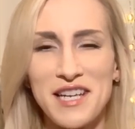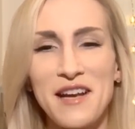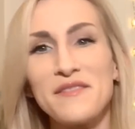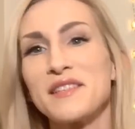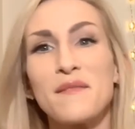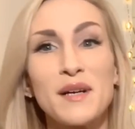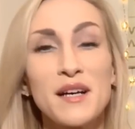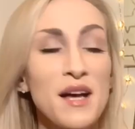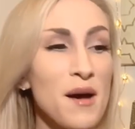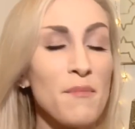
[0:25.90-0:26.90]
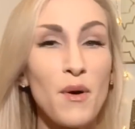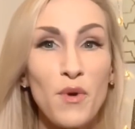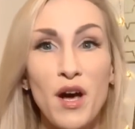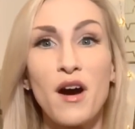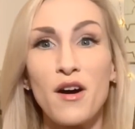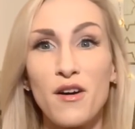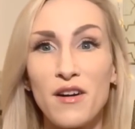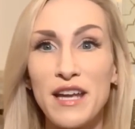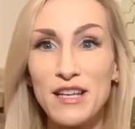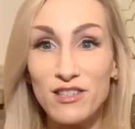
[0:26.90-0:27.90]
day of summer, but we
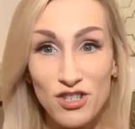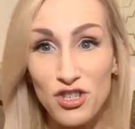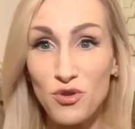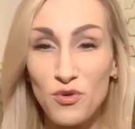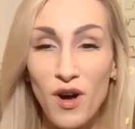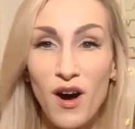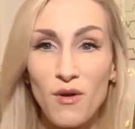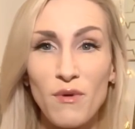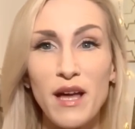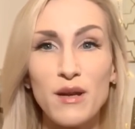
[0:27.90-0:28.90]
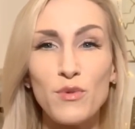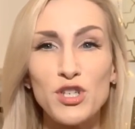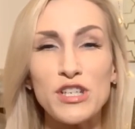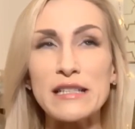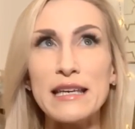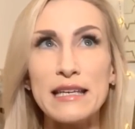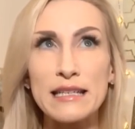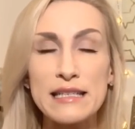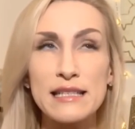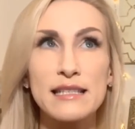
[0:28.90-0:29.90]
are in June already, which is
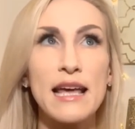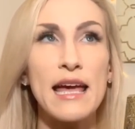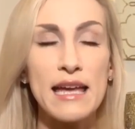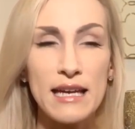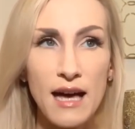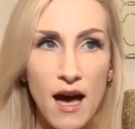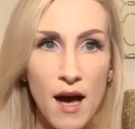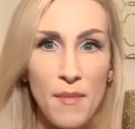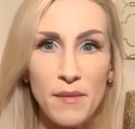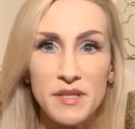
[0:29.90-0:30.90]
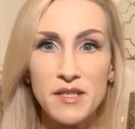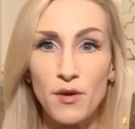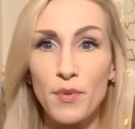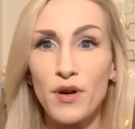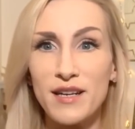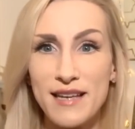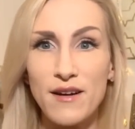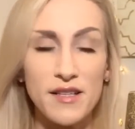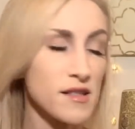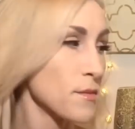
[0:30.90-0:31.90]
insane. Um, I'm still burning
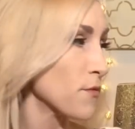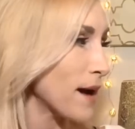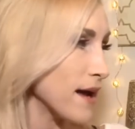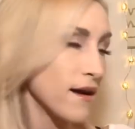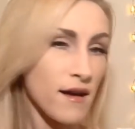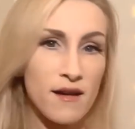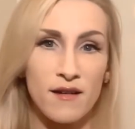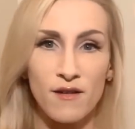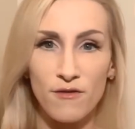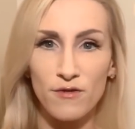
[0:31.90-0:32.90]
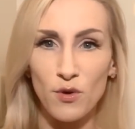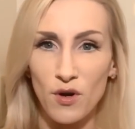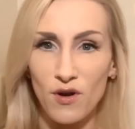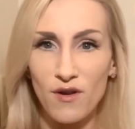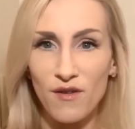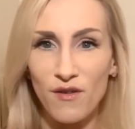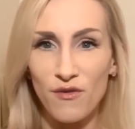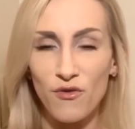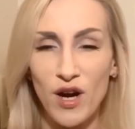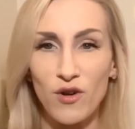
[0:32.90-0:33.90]
down on some of my floral
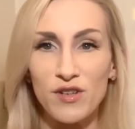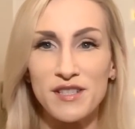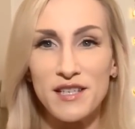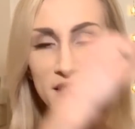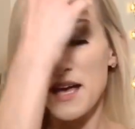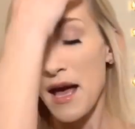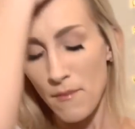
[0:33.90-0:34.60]
fragrances.